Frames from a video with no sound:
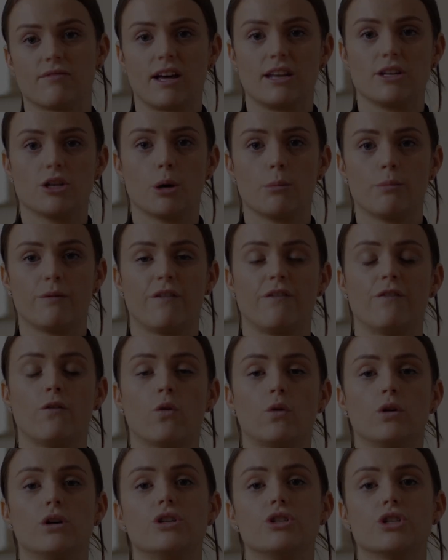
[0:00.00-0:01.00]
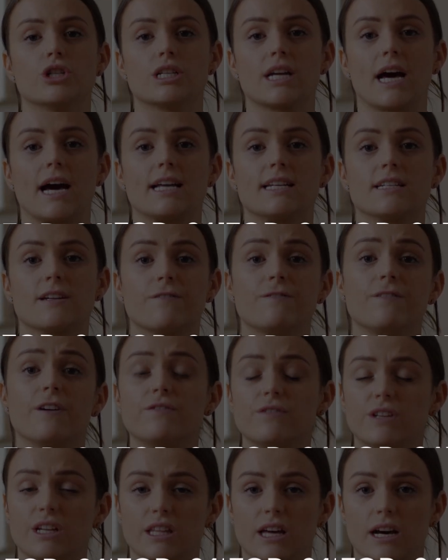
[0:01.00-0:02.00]
land up for
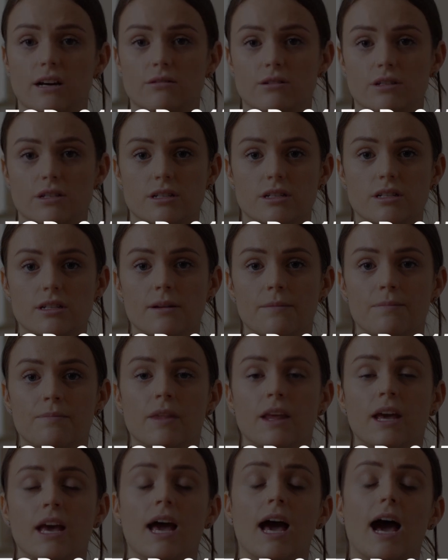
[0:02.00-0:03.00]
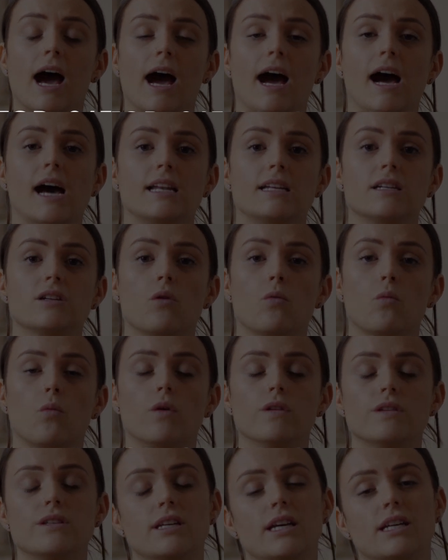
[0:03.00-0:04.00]
£450,000, and
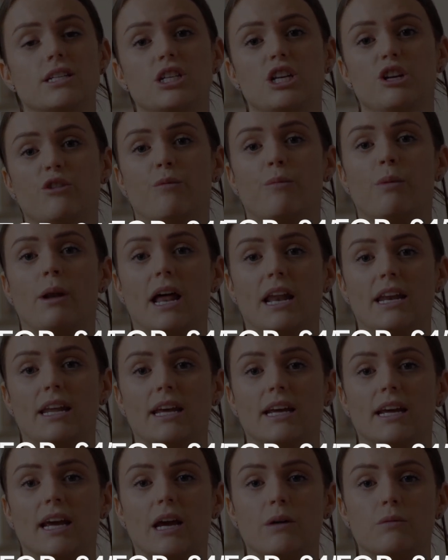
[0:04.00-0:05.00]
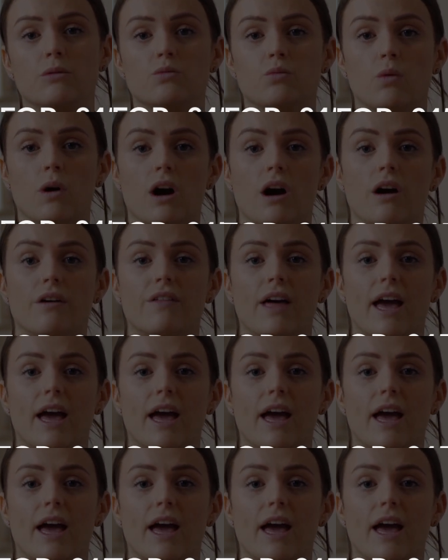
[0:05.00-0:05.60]
once it achieved planning, it was worth